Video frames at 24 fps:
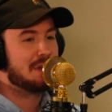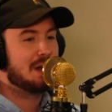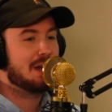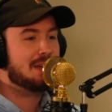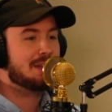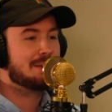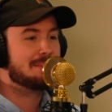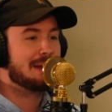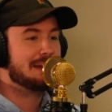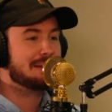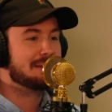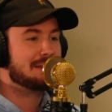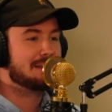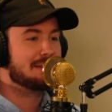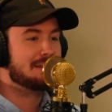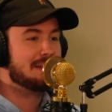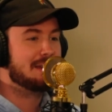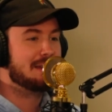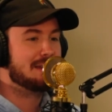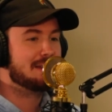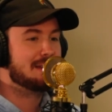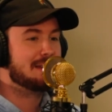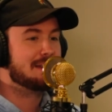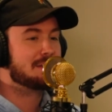about
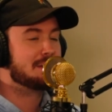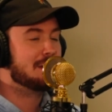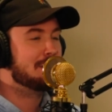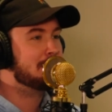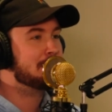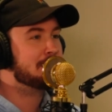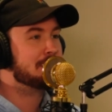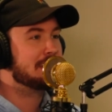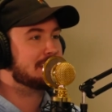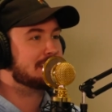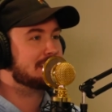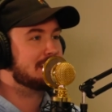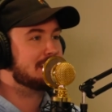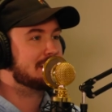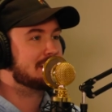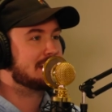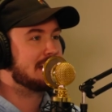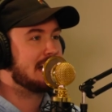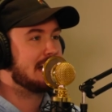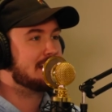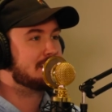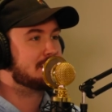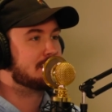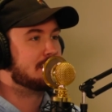it, it's almost like these
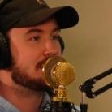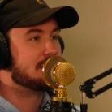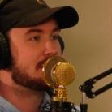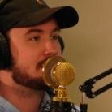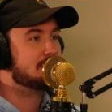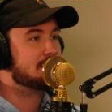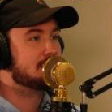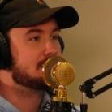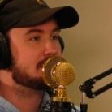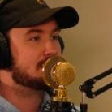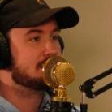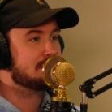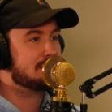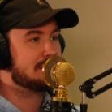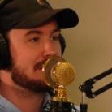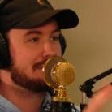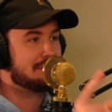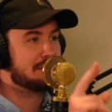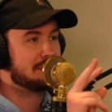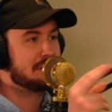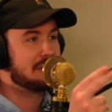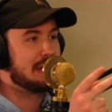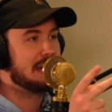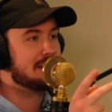guys are
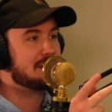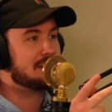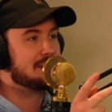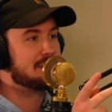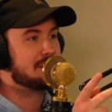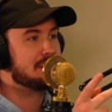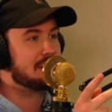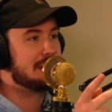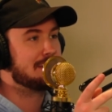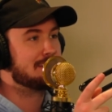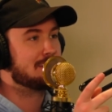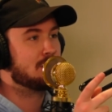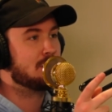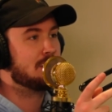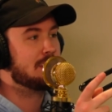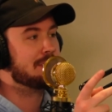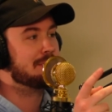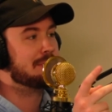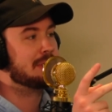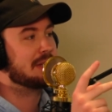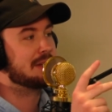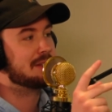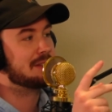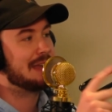different sides of the same coin,
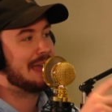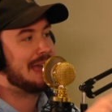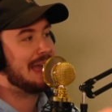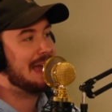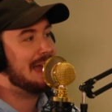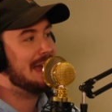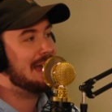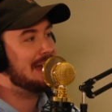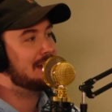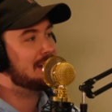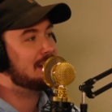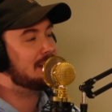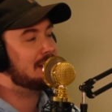because Ed,